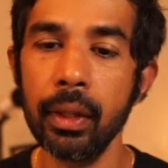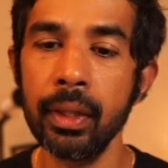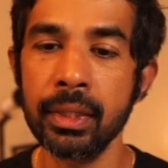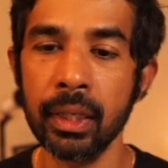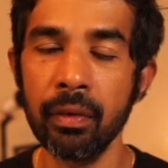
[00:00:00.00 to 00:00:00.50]

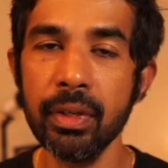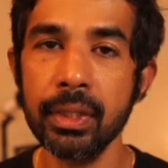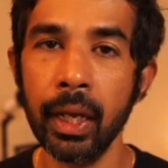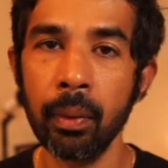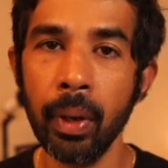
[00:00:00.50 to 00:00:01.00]
the server
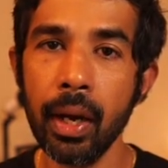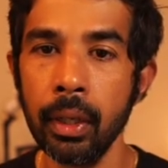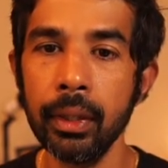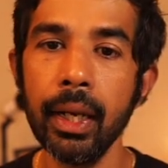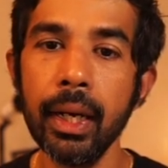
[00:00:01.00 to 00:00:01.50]
statement,
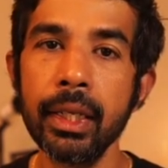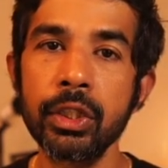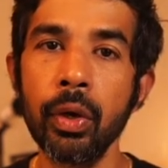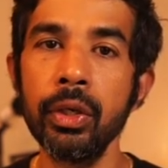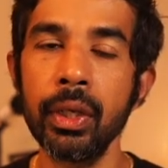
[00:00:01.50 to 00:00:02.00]
then
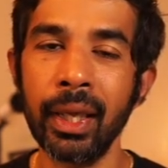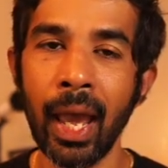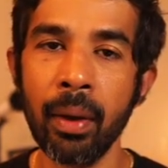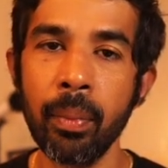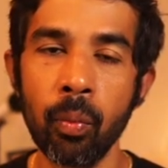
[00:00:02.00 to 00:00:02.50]
it's going to
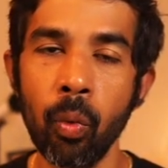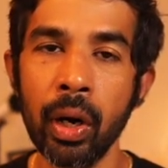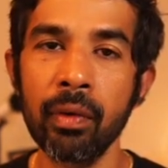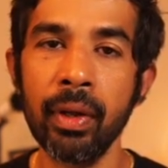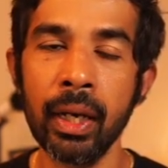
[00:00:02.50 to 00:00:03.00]
cap
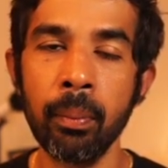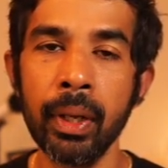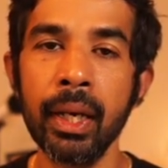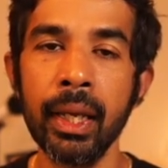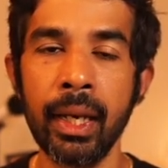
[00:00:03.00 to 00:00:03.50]
whatever
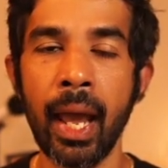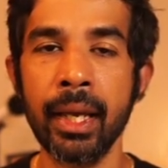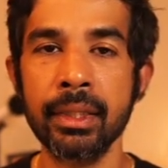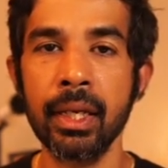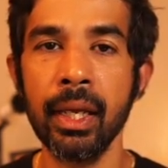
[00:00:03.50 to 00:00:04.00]
limit it
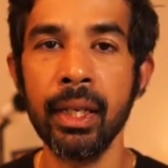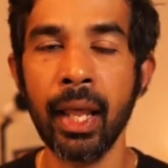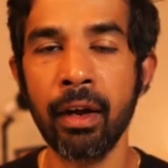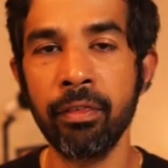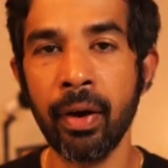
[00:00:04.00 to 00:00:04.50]
has in
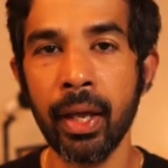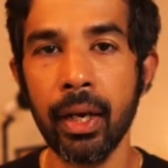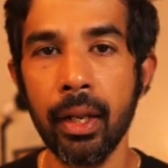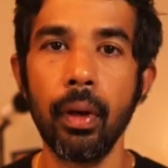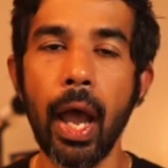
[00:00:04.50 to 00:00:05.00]
that file.
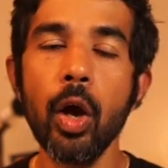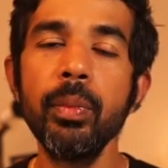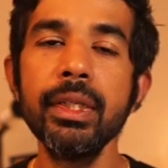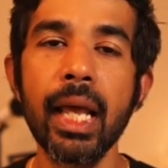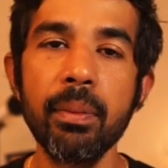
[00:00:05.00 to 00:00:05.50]
I hope
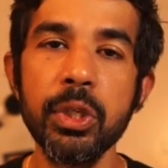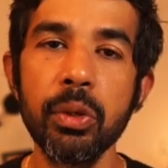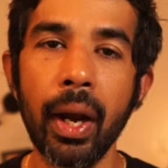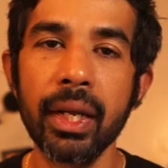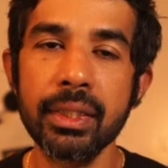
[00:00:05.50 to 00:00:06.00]
this helps you
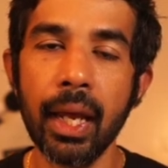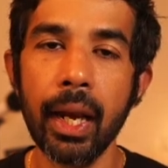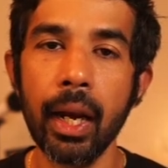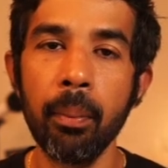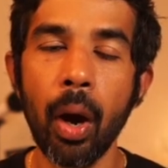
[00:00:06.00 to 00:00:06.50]
to
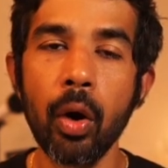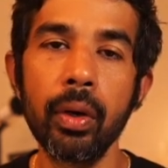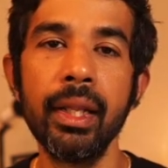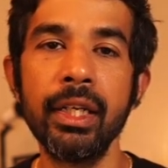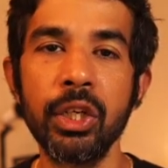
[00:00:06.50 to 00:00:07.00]
understand about
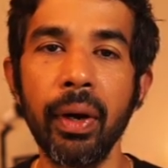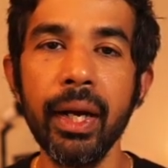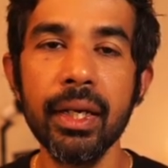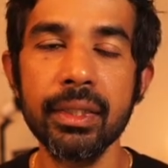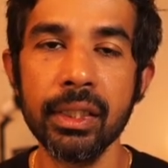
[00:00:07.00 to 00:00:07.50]

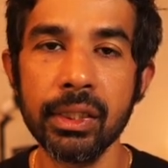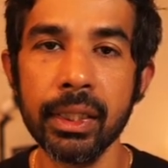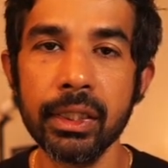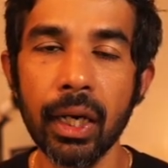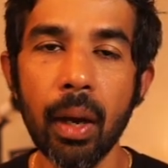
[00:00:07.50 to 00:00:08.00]
iterators in
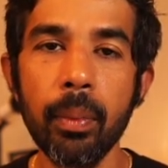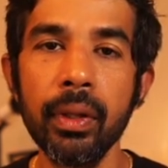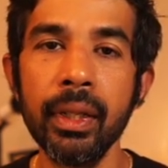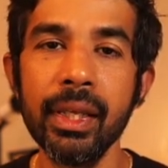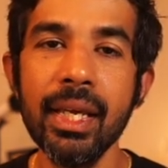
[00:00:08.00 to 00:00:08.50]
C Sharp,
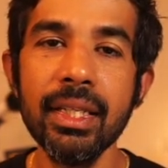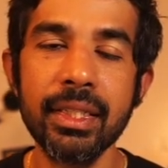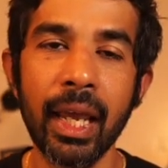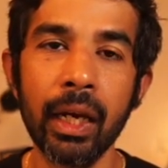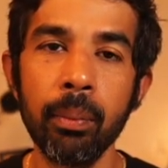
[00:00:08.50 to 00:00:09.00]
the yield
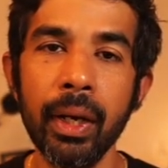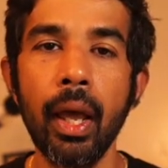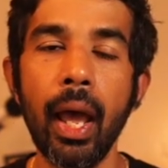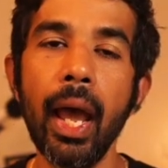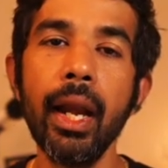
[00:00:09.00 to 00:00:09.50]

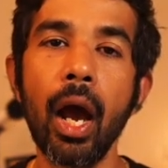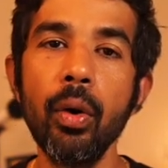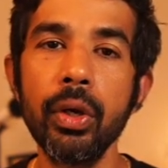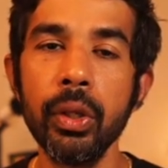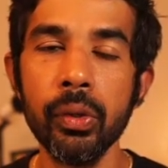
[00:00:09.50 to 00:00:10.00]
statement, and
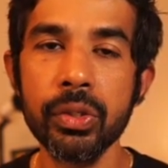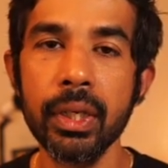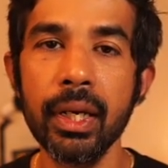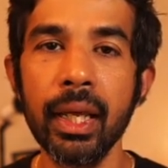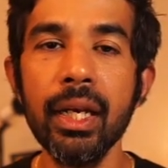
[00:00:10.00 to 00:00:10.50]
how to use
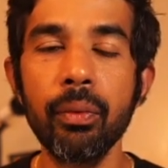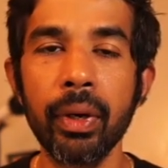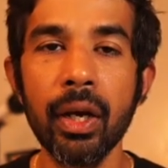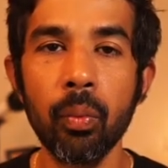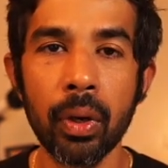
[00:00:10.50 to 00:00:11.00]
it in
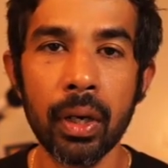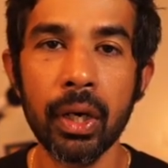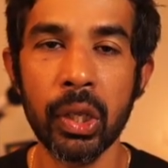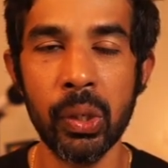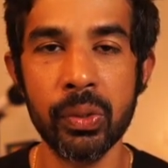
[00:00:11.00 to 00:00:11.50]

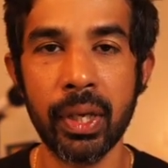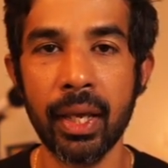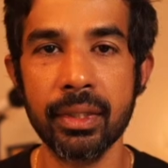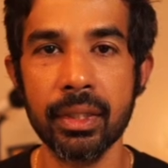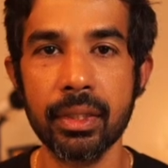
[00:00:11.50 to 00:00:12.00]
real-world use
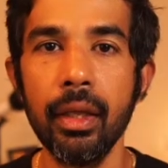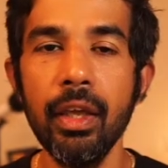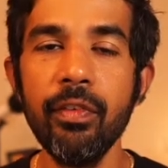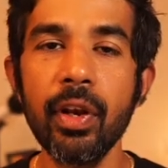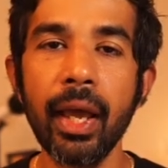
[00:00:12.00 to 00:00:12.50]
cases.
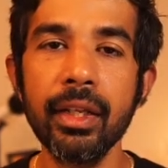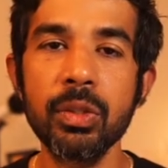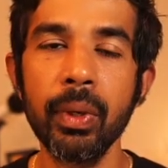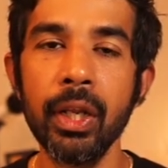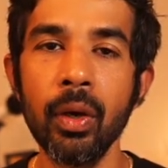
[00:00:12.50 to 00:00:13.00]
If you like
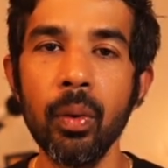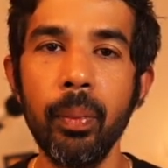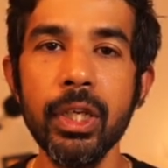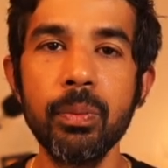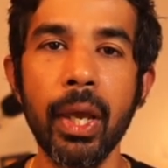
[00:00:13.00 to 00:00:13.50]
this video,
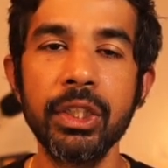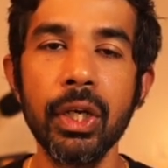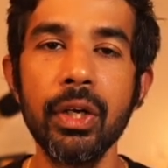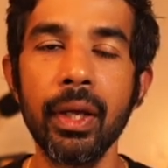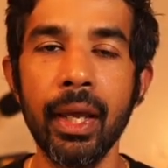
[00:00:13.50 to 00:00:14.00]
please make
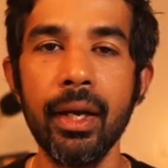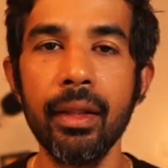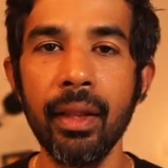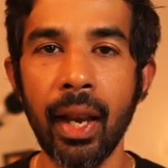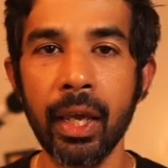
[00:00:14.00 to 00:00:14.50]
sure to hit
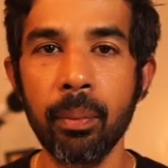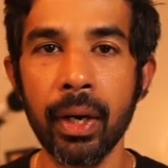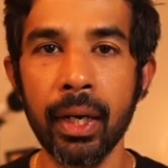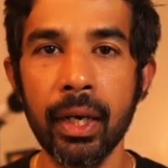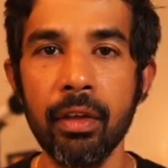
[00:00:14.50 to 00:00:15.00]
the like
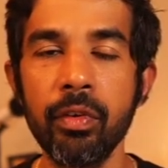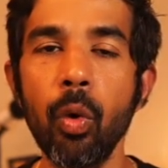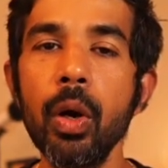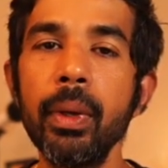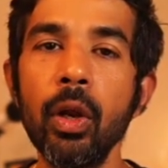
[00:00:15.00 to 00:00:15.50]
button. If you
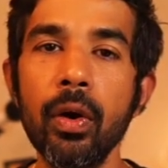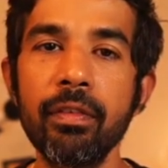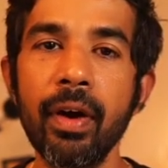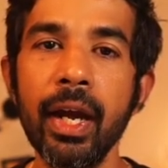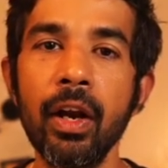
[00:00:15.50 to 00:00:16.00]
want to be
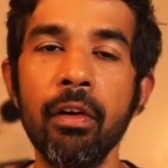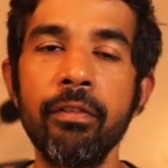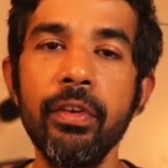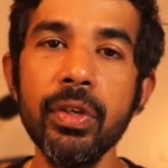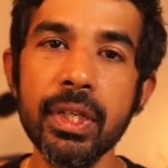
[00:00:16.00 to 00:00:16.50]
notified
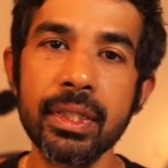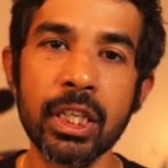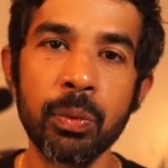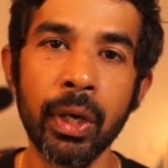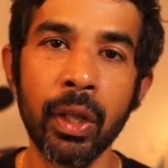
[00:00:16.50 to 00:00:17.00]
of future
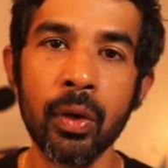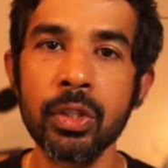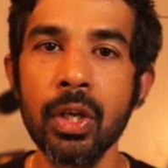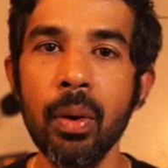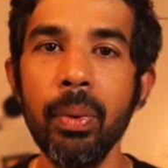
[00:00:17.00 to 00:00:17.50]
such
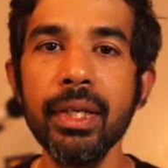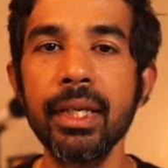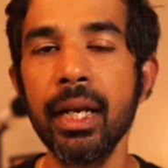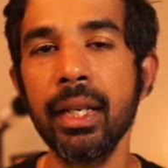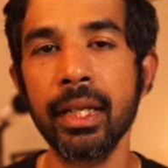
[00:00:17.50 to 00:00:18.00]
videos,
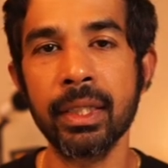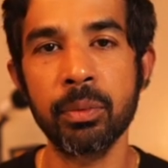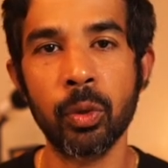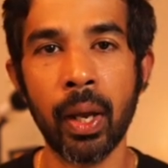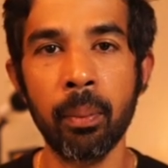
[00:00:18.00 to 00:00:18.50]
please hit that
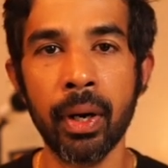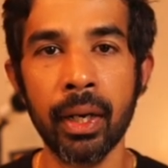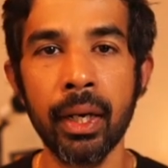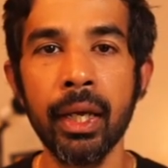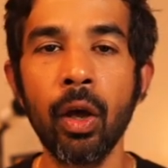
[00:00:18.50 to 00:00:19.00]
subscribe
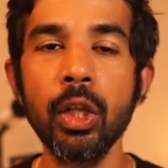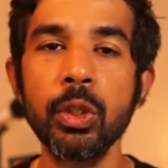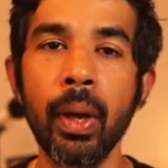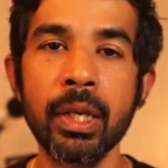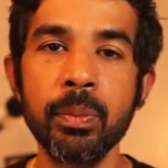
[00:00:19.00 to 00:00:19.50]
button. It
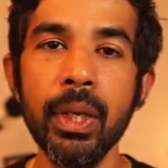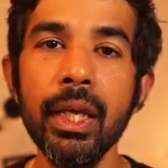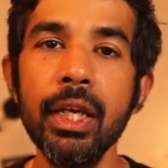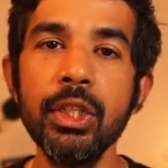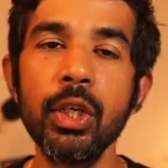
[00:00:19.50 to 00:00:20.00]
also helps
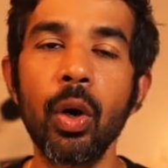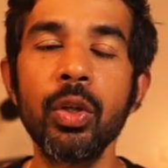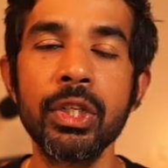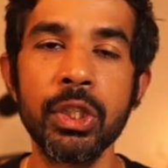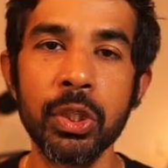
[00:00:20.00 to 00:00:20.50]
me to
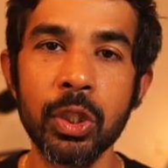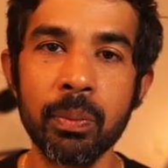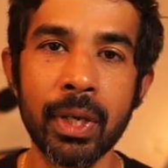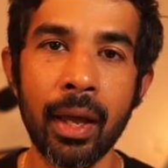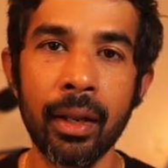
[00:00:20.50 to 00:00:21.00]
grow this
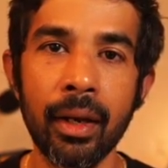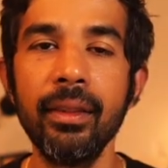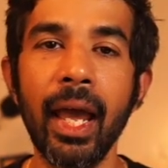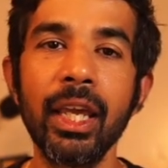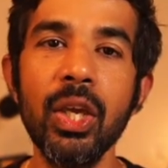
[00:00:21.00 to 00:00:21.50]
YouTube channel.
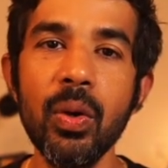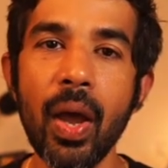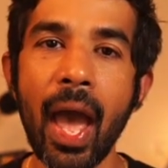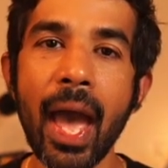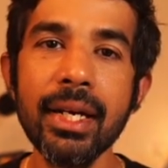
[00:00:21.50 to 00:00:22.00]
Thank
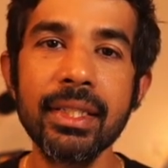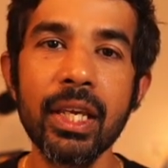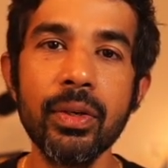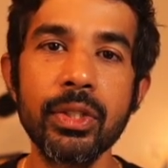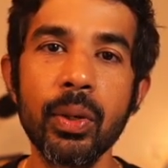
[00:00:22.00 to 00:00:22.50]
you and
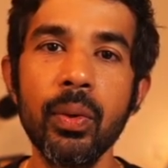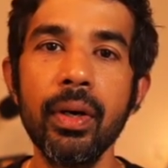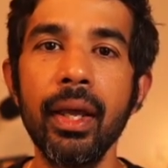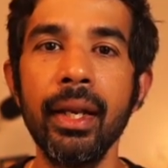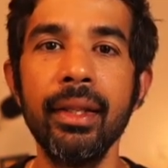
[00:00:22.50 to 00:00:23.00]
see you
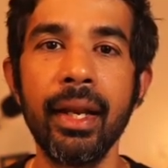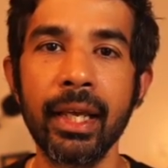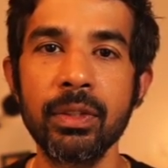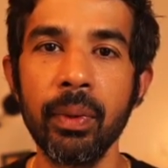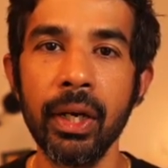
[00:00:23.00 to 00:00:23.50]
soon in the
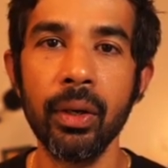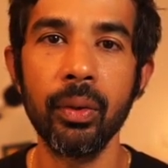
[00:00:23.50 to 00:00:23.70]
next video.